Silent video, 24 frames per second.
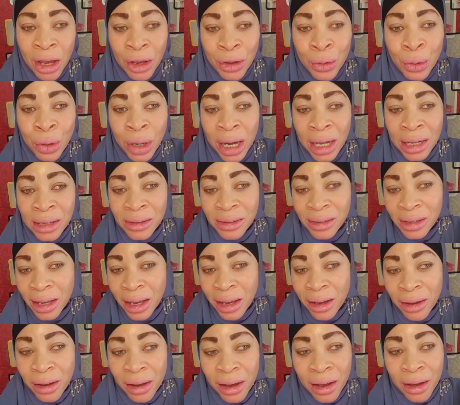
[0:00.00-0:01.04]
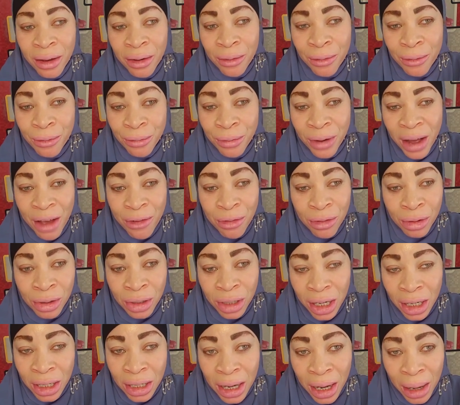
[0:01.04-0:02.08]
You can take
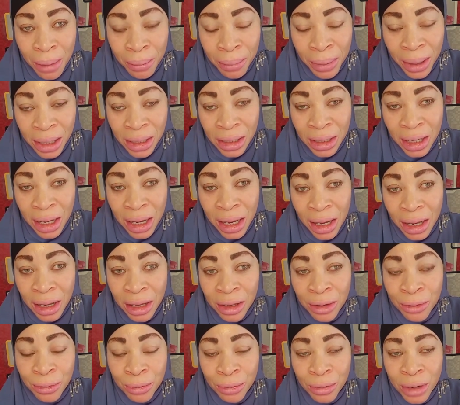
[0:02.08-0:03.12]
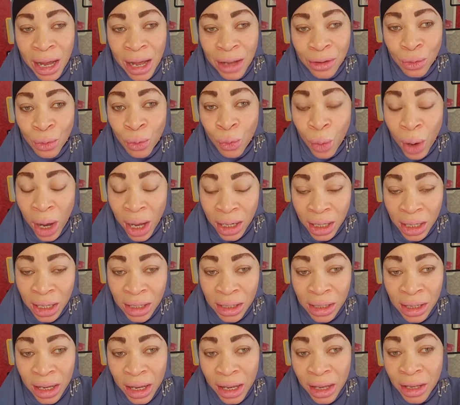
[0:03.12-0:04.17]
500 grams per day if that's one a
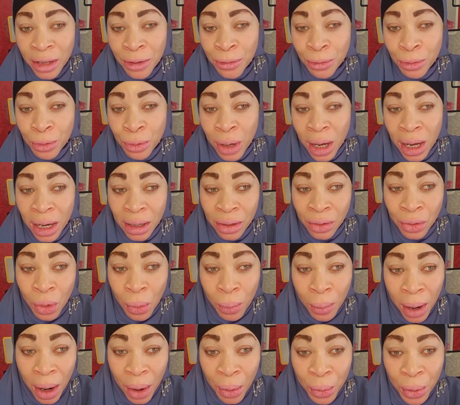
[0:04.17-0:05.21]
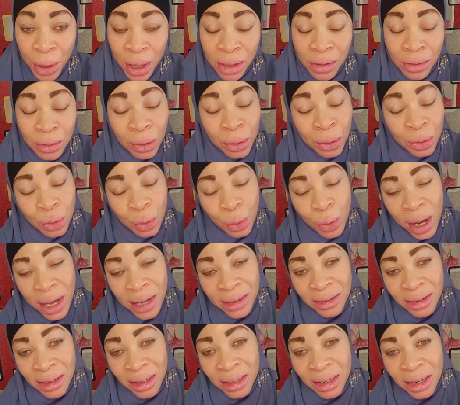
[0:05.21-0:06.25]
day if you are normal weight, or
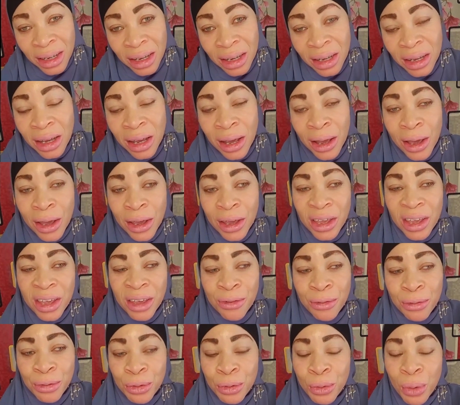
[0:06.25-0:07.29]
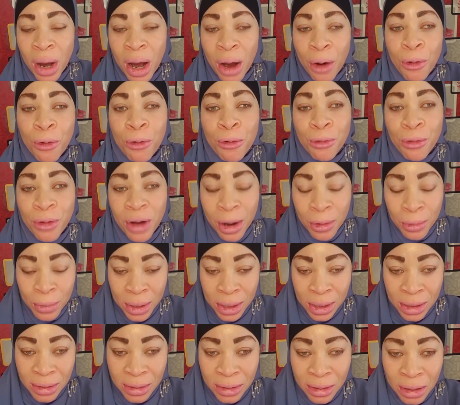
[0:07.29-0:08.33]
twice a day if you are
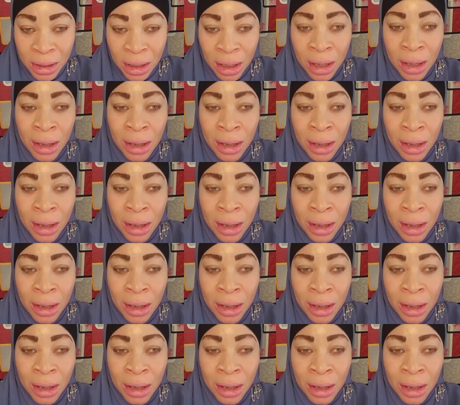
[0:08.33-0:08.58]
overweight.